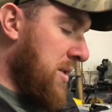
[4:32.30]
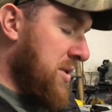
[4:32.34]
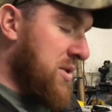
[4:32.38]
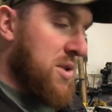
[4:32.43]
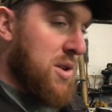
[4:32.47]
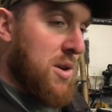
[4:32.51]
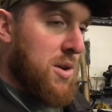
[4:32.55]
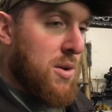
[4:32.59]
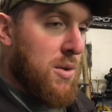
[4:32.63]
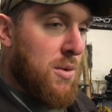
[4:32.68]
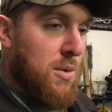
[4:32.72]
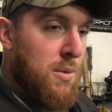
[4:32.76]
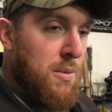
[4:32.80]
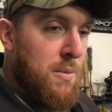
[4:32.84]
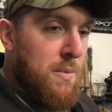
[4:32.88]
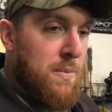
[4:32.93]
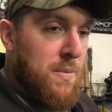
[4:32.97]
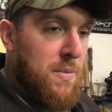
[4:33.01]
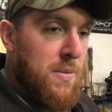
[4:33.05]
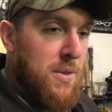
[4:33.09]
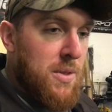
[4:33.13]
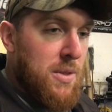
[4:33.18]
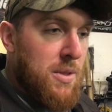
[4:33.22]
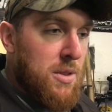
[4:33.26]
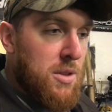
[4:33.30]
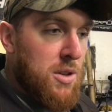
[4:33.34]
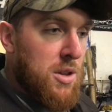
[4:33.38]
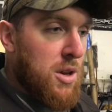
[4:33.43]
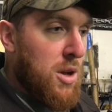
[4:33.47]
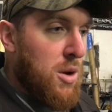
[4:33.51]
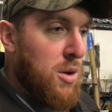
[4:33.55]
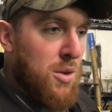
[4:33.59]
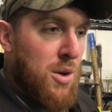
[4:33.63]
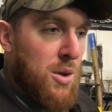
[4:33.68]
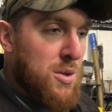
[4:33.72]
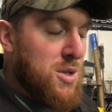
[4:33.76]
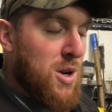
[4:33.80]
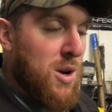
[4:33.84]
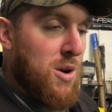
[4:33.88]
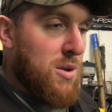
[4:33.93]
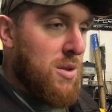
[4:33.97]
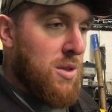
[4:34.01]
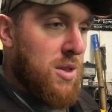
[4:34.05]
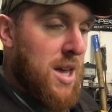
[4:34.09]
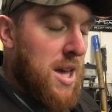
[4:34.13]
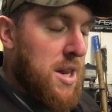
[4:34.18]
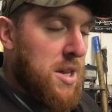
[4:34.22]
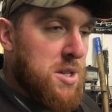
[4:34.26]
So, you know, those
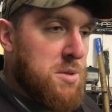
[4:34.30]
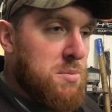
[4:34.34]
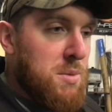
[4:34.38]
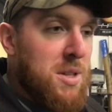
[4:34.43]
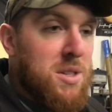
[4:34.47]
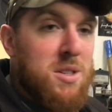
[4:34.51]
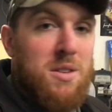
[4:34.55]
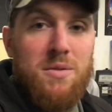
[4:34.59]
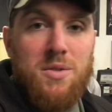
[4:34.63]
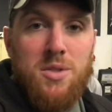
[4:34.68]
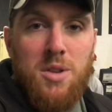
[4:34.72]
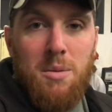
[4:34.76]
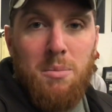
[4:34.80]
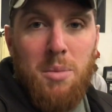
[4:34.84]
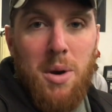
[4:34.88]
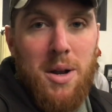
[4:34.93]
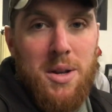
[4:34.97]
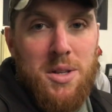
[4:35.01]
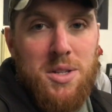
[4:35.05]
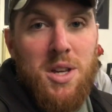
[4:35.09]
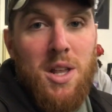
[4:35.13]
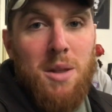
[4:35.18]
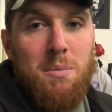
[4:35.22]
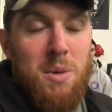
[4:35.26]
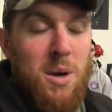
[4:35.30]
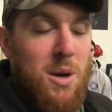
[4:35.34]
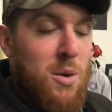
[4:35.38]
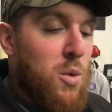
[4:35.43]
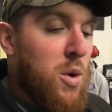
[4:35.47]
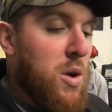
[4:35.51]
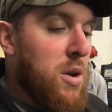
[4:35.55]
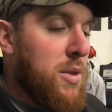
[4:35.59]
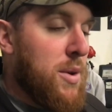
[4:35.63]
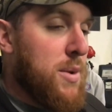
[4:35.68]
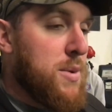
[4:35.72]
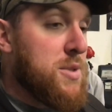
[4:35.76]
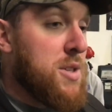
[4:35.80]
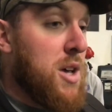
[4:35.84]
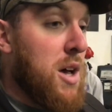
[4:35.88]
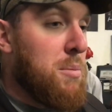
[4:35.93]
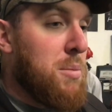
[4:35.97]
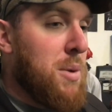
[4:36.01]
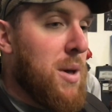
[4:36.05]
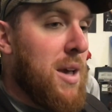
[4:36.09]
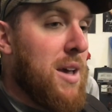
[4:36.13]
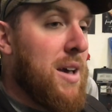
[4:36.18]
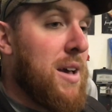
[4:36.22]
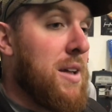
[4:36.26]
aren't that expensive, so I'm probably just going to pick one of those
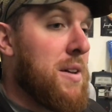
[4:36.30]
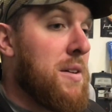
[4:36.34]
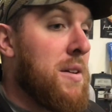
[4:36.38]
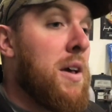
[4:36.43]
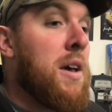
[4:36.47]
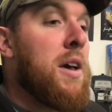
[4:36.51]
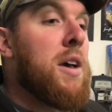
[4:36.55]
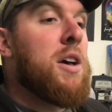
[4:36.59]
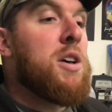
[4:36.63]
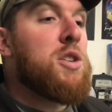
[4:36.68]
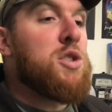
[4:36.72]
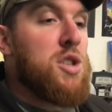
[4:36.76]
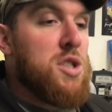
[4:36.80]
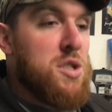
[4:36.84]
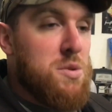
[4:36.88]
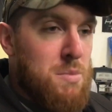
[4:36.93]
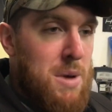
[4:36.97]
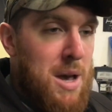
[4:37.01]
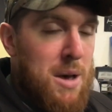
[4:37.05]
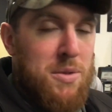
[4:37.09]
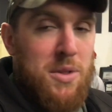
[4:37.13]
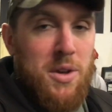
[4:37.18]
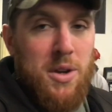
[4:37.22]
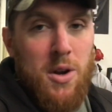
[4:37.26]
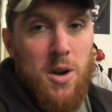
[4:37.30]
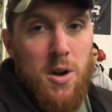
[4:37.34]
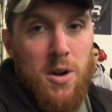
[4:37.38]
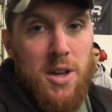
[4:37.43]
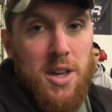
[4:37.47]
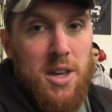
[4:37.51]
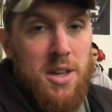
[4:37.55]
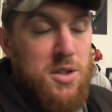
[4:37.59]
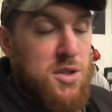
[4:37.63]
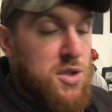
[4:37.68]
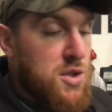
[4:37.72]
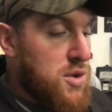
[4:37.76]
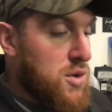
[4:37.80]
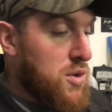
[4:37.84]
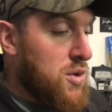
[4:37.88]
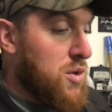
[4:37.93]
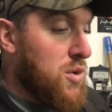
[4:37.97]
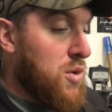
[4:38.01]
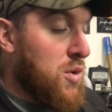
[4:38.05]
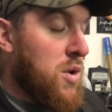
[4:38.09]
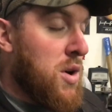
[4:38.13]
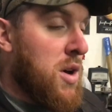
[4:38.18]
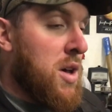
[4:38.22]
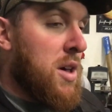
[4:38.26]
up and just mount the Kirky
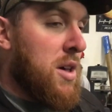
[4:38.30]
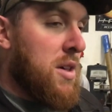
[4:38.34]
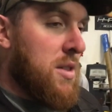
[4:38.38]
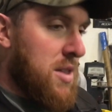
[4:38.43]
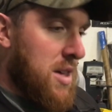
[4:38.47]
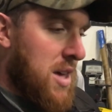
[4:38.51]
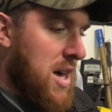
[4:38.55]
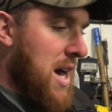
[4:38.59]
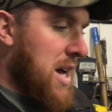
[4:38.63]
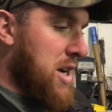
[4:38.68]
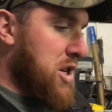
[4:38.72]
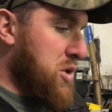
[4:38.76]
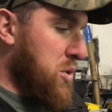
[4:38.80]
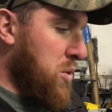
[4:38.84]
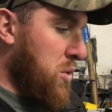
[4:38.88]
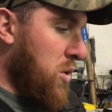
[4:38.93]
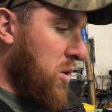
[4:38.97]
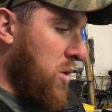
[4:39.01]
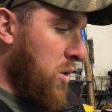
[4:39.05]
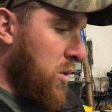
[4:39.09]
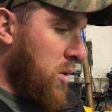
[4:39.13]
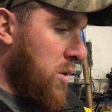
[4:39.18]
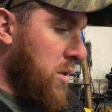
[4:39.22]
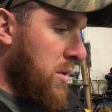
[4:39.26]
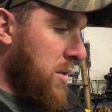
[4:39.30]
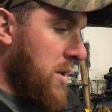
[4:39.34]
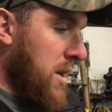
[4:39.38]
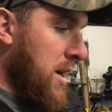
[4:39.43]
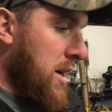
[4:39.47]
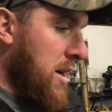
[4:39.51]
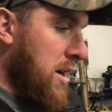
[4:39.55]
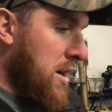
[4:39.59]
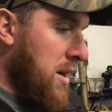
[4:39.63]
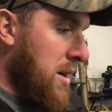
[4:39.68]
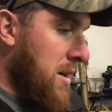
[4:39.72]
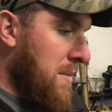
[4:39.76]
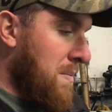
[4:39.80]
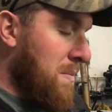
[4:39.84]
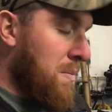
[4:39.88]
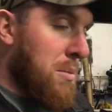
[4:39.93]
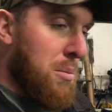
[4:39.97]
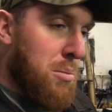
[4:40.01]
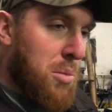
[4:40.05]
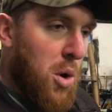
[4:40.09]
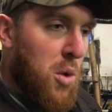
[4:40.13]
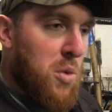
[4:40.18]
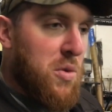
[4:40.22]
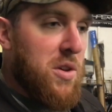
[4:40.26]
to the actual
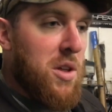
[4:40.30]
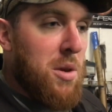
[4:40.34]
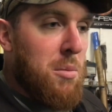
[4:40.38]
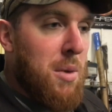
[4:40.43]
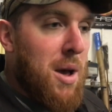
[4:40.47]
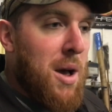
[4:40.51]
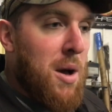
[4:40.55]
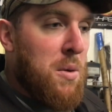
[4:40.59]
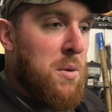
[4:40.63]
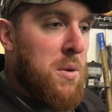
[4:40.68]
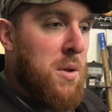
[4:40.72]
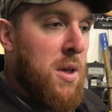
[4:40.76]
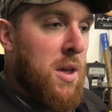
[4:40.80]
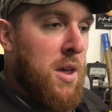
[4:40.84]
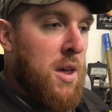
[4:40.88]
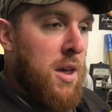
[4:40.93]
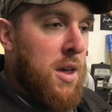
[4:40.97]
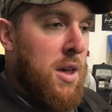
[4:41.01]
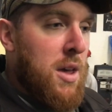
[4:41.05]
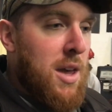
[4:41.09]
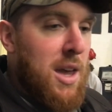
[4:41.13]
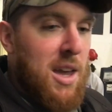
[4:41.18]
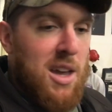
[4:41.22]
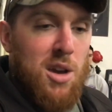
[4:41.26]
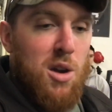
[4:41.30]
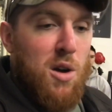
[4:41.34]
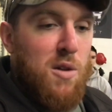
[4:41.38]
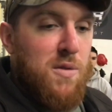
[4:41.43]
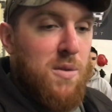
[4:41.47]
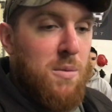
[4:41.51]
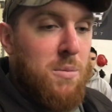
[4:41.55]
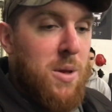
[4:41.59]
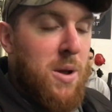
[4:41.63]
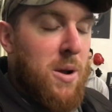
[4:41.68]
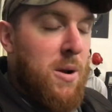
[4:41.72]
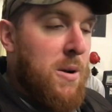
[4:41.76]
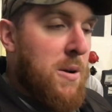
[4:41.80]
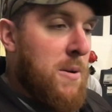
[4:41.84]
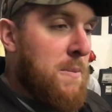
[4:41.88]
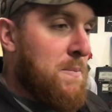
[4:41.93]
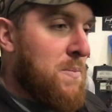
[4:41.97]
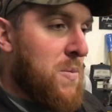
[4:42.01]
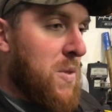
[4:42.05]
bolt-in mount and go from there.